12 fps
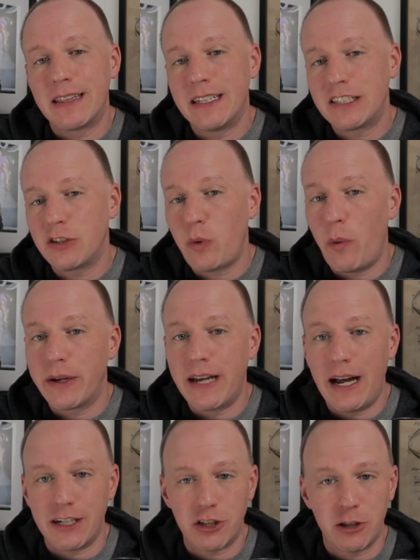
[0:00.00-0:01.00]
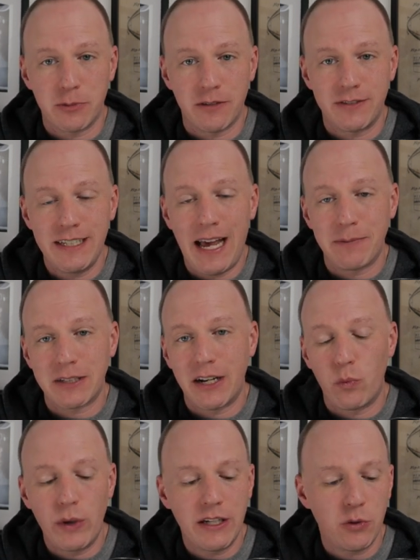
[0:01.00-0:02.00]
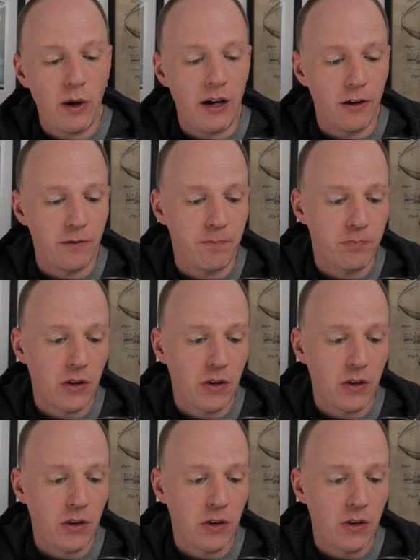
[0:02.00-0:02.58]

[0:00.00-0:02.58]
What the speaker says: this is what we got in terms of snaps in week 12.